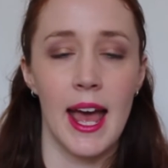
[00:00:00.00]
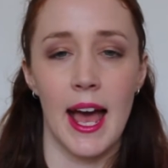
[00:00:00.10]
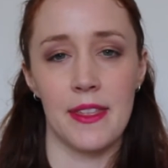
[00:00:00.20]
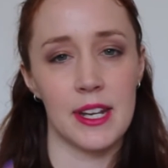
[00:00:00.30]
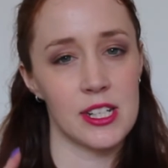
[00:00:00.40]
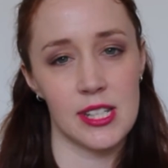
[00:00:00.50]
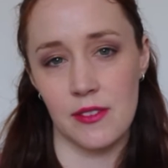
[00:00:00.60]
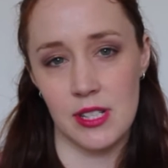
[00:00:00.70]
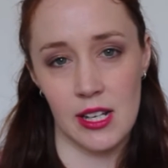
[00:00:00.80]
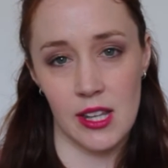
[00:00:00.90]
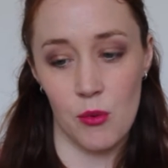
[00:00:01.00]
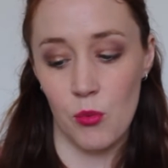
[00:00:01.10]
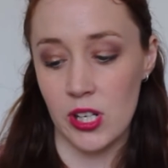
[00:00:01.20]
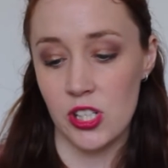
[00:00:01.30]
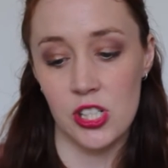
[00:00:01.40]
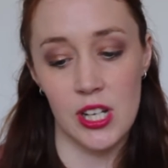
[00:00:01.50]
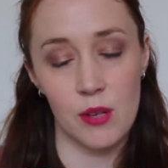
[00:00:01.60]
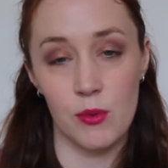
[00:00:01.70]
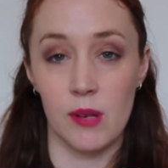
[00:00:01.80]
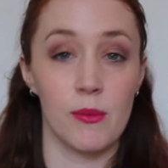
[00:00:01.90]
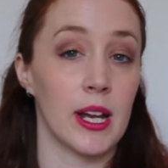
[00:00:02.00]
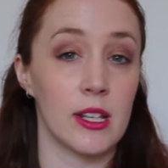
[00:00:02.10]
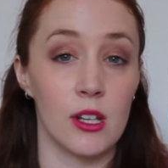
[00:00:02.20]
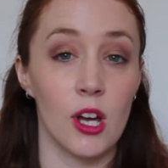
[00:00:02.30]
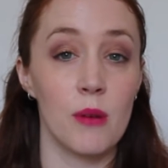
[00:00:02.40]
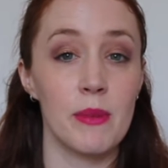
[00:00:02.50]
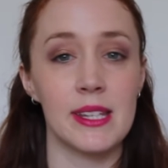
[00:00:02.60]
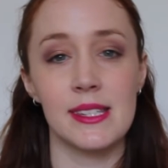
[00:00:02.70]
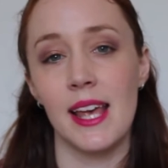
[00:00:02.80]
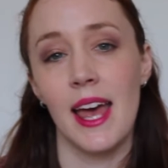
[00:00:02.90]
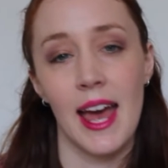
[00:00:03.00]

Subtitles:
and then I just have to take that one sheet when I'm writing the comments